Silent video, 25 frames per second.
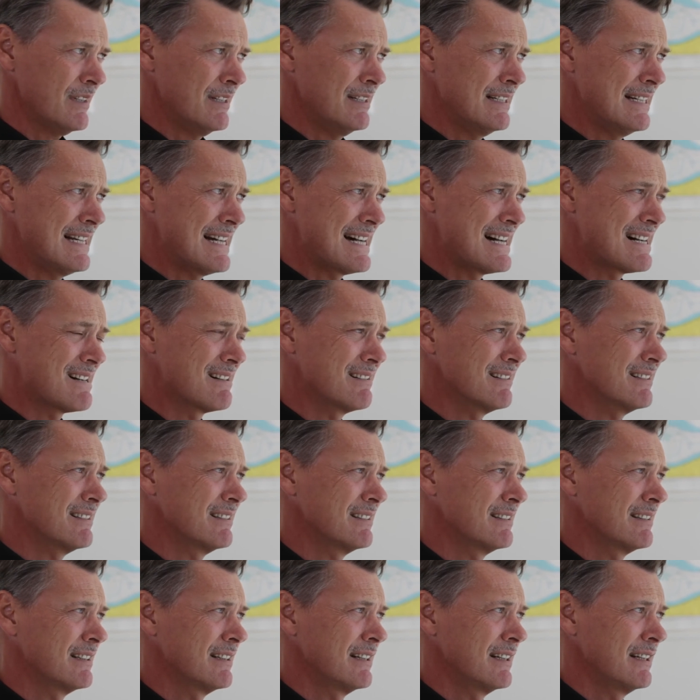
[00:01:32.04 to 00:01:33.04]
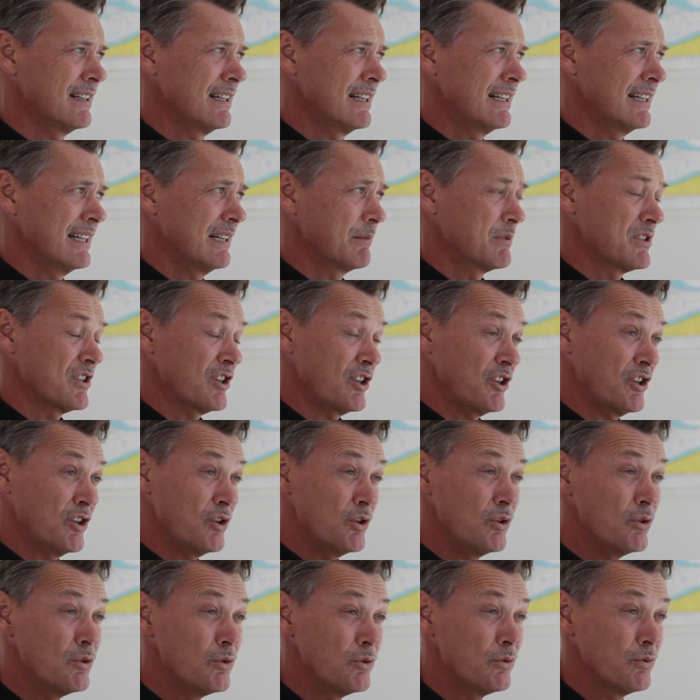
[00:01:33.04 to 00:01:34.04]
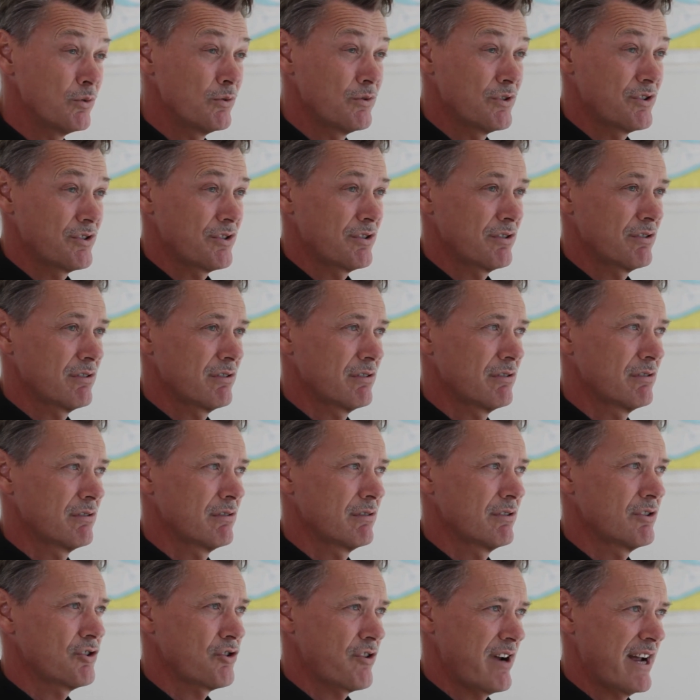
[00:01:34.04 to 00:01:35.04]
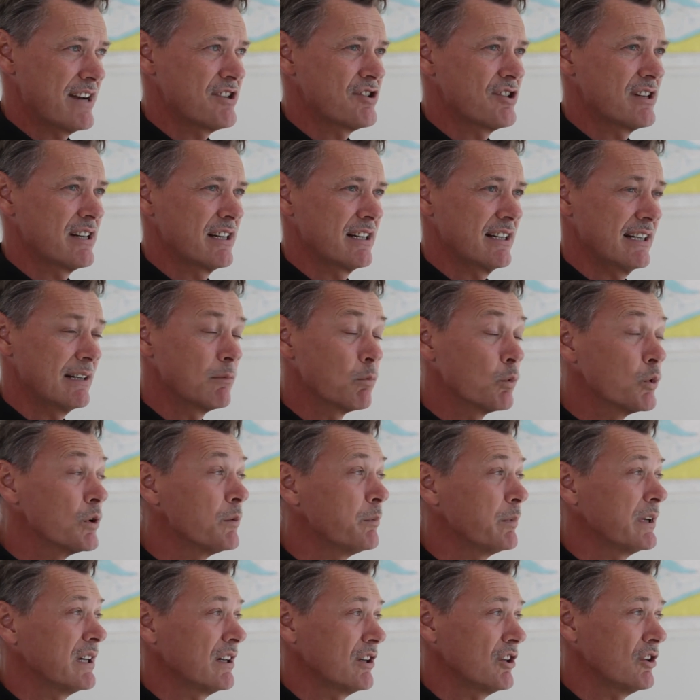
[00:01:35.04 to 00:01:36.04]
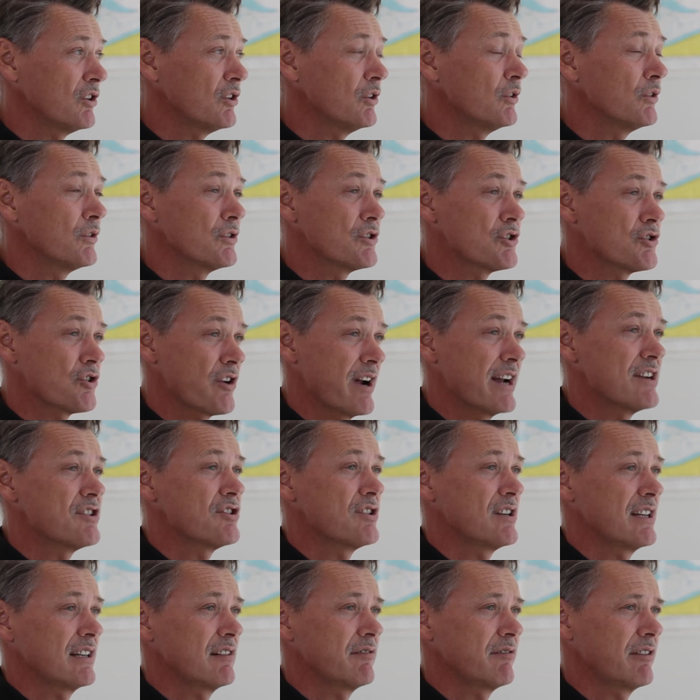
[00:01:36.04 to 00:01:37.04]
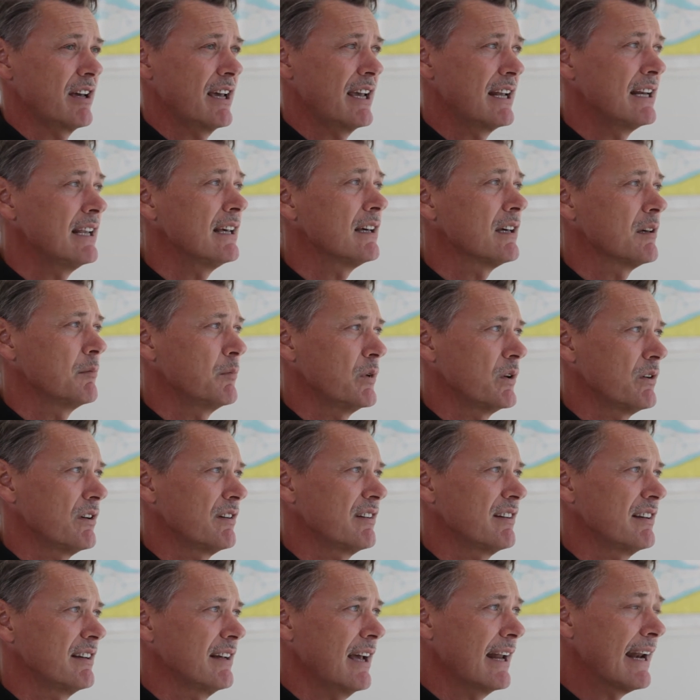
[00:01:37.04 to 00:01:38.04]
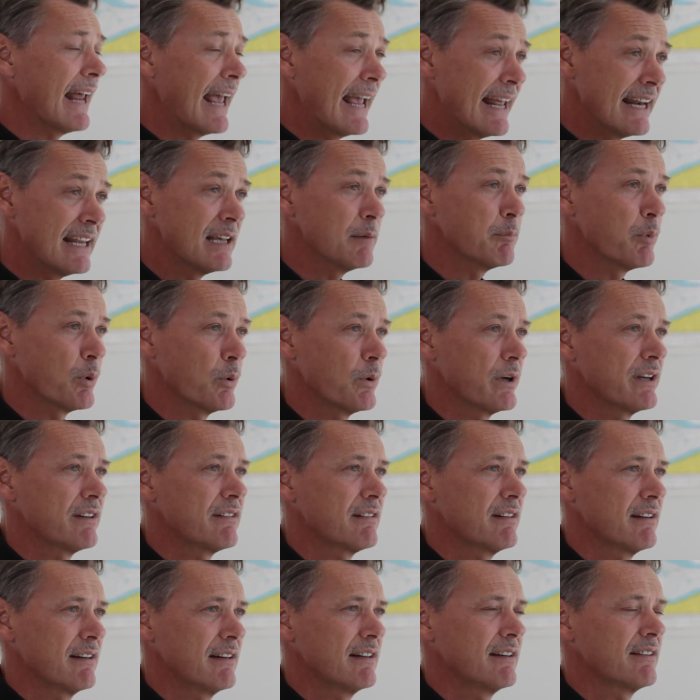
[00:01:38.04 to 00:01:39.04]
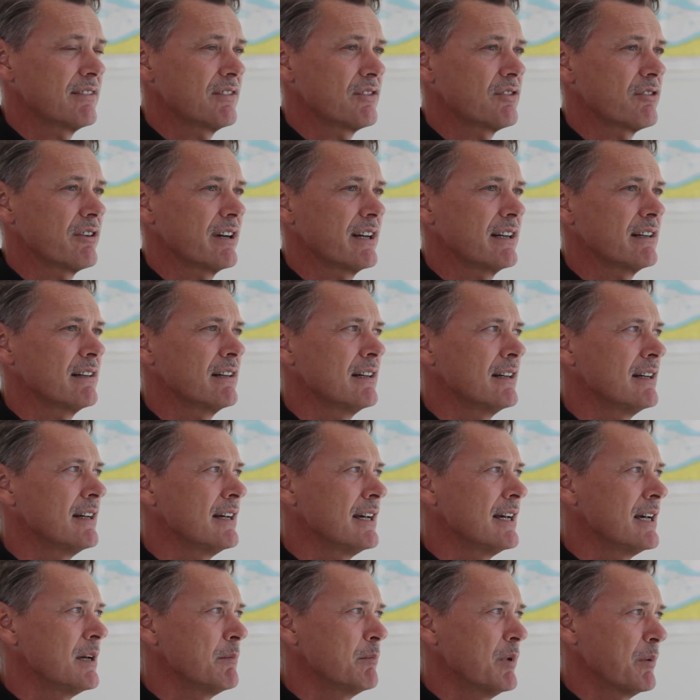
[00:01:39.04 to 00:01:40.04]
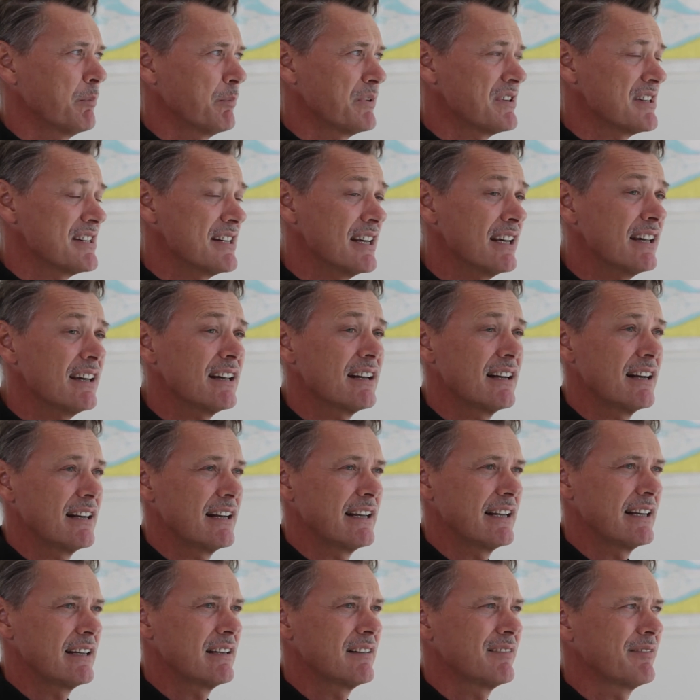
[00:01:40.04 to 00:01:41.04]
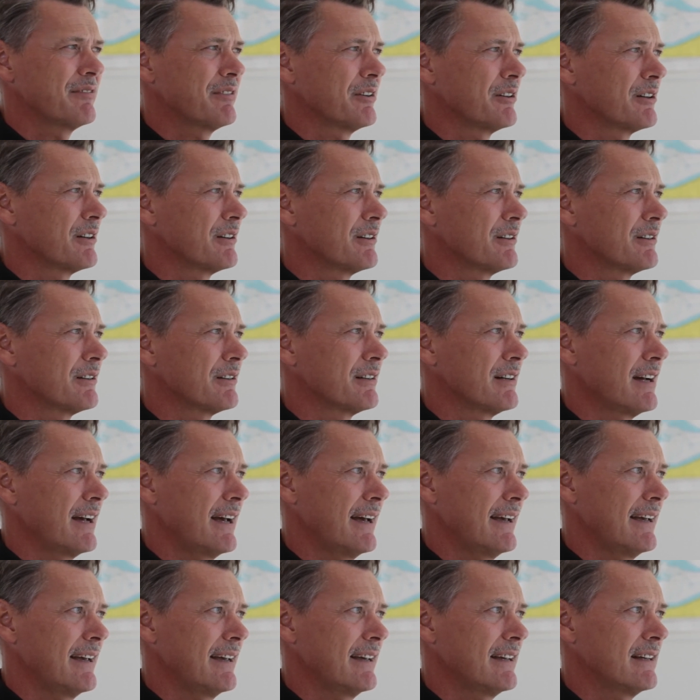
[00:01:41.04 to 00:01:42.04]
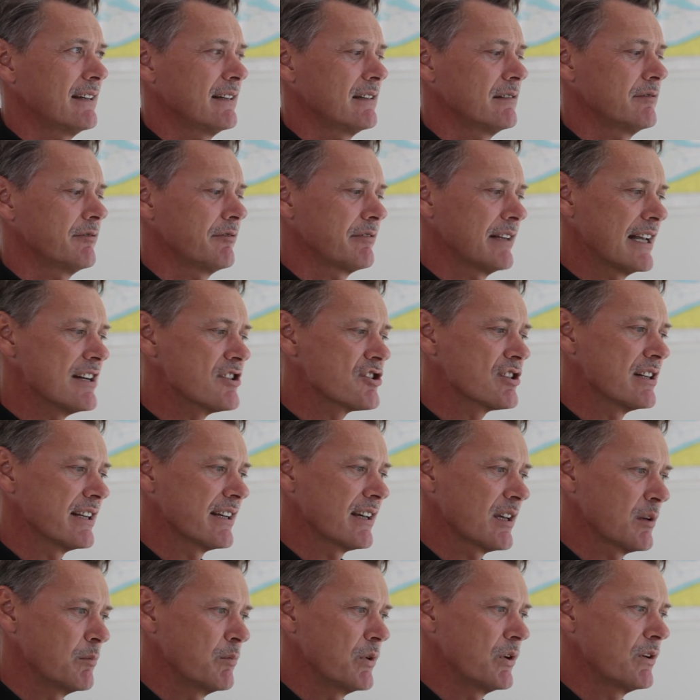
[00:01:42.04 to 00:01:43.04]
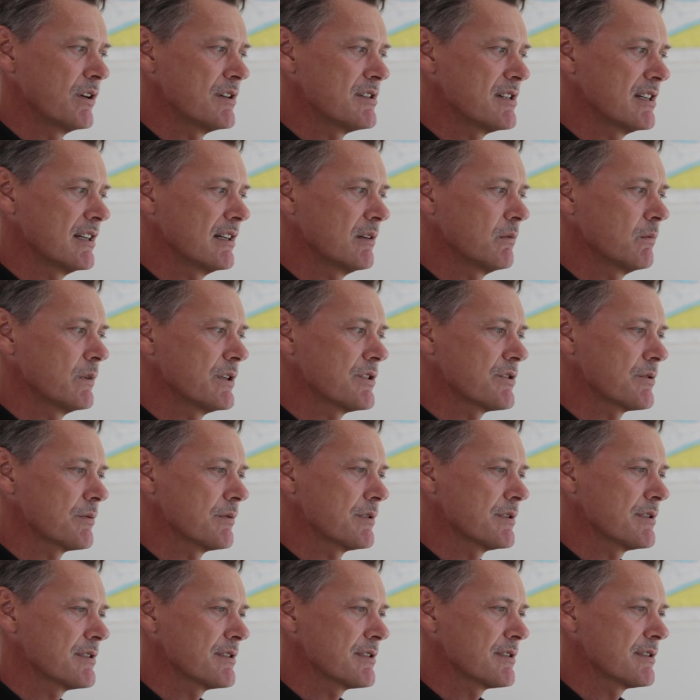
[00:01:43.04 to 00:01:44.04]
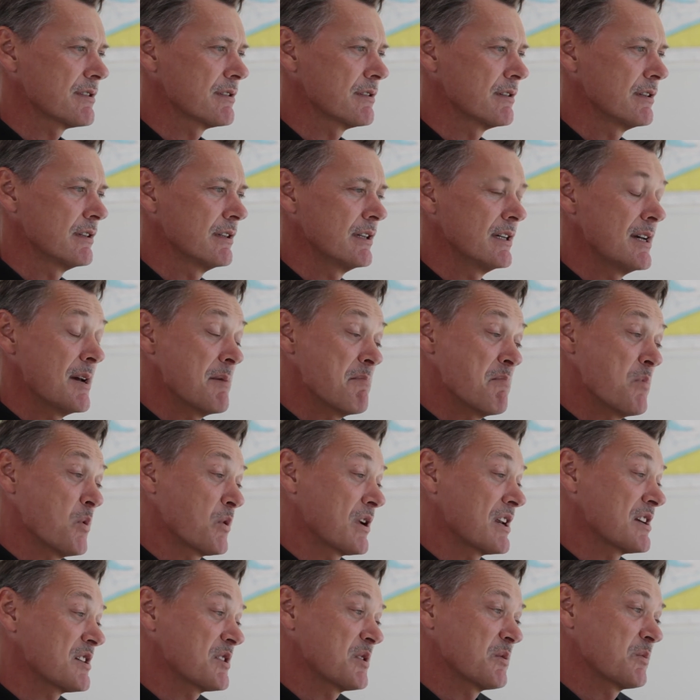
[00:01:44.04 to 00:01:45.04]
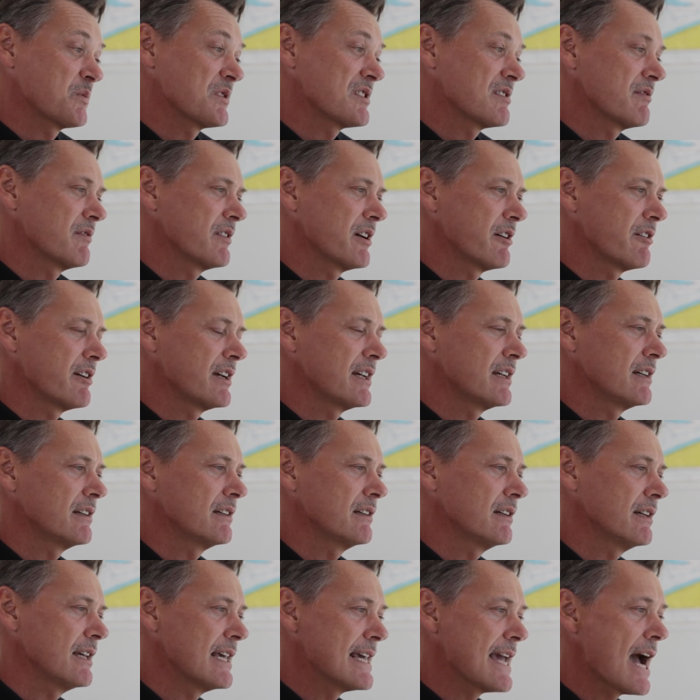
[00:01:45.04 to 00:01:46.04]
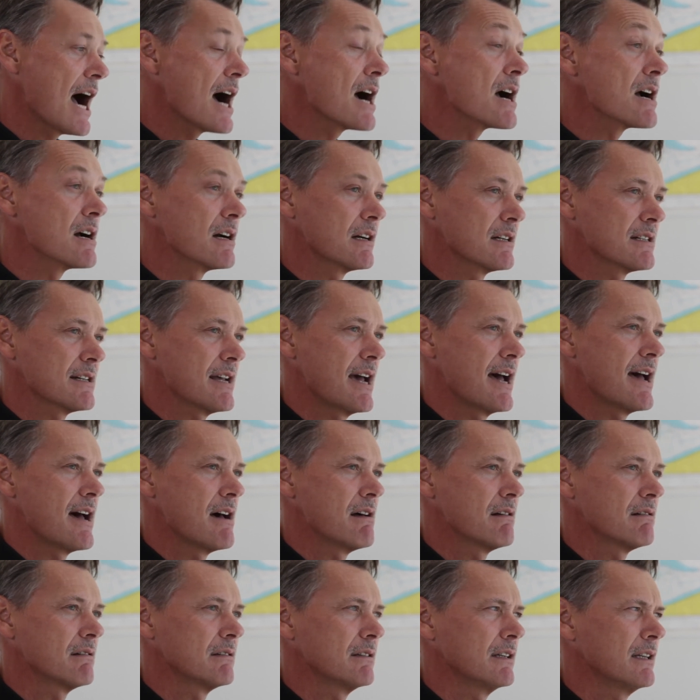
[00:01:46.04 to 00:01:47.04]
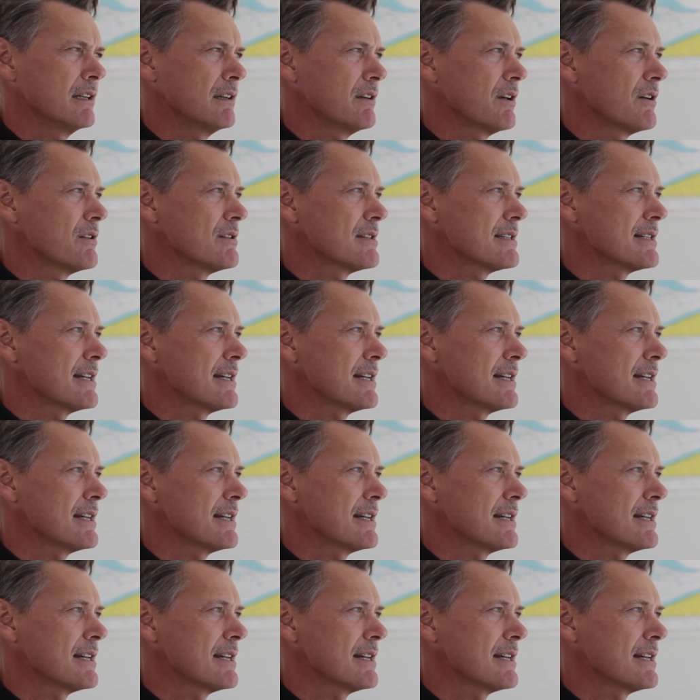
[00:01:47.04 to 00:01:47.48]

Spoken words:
Now, it was a huge tragedy. It would be a huge tragedy for any community at any point in history, but particularly for a fledgling community, Mornington was a very young town in those